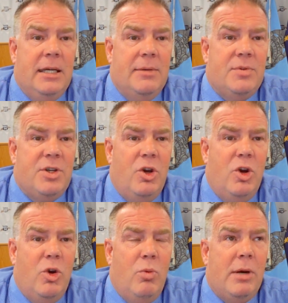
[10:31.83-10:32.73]

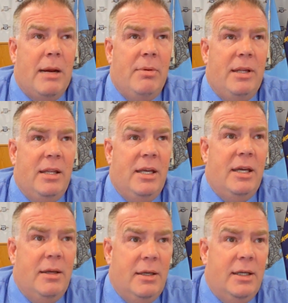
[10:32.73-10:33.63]
So probably
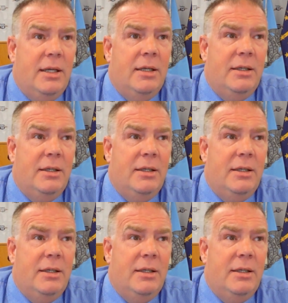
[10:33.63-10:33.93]
the